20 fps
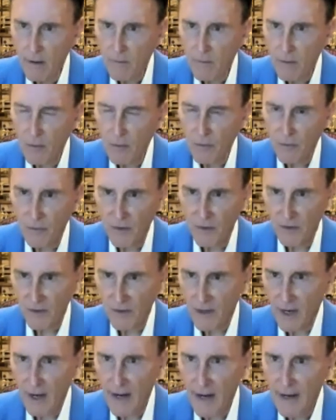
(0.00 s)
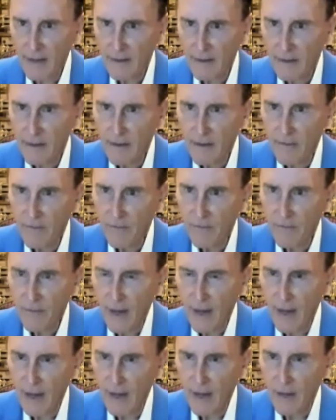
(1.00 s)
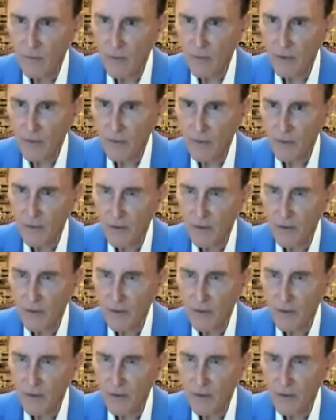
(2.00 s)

both with their diet and with